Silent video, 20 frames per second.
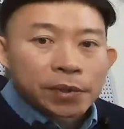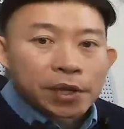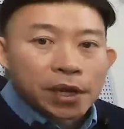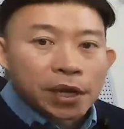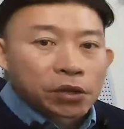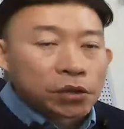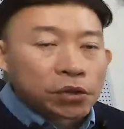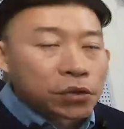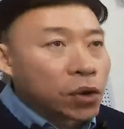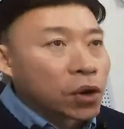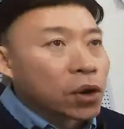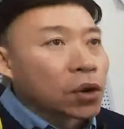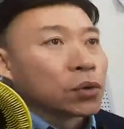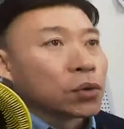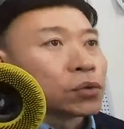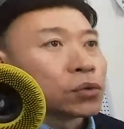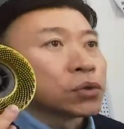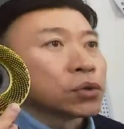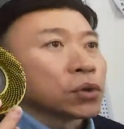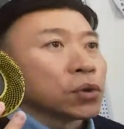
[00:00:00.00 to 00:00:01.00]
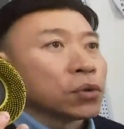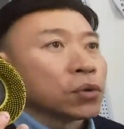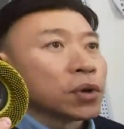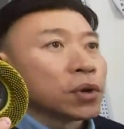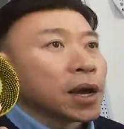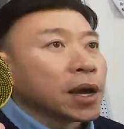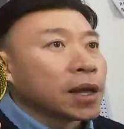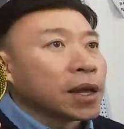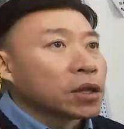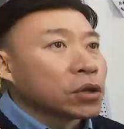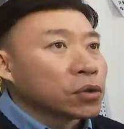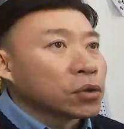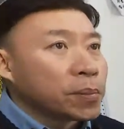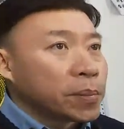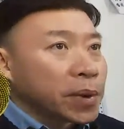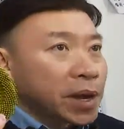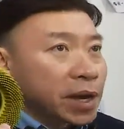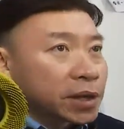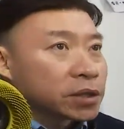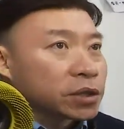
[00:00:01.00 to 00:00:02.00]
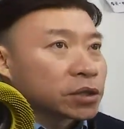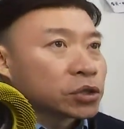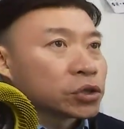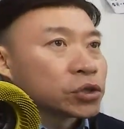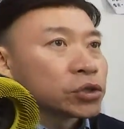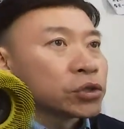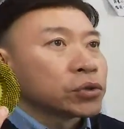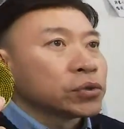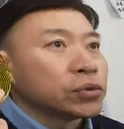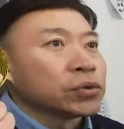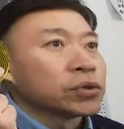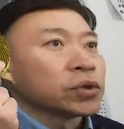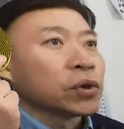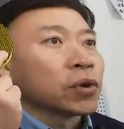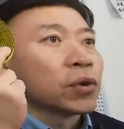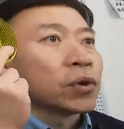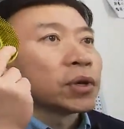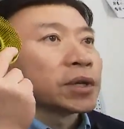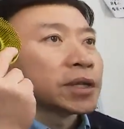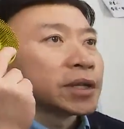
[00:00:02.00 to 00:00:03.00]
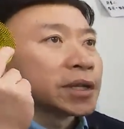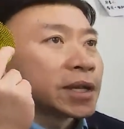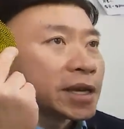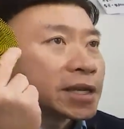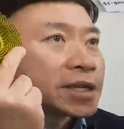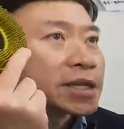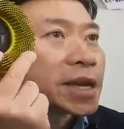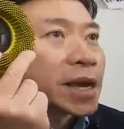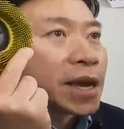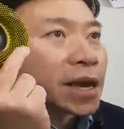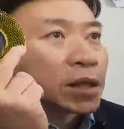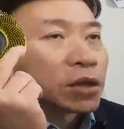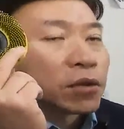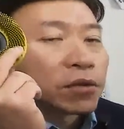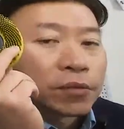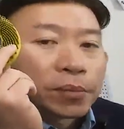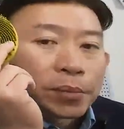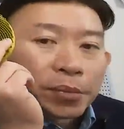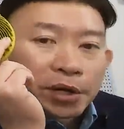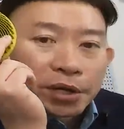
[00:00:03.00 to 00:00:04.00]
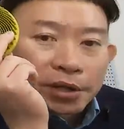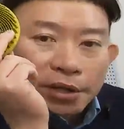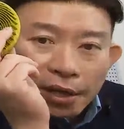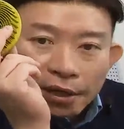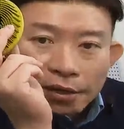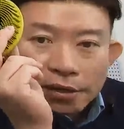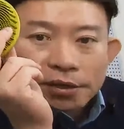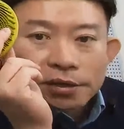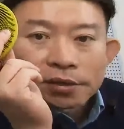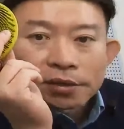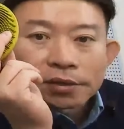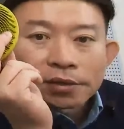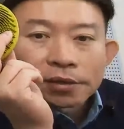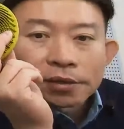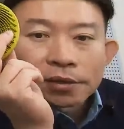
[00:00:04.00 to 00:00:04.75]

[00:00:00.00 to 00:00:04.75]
and you better choose for this kind of product.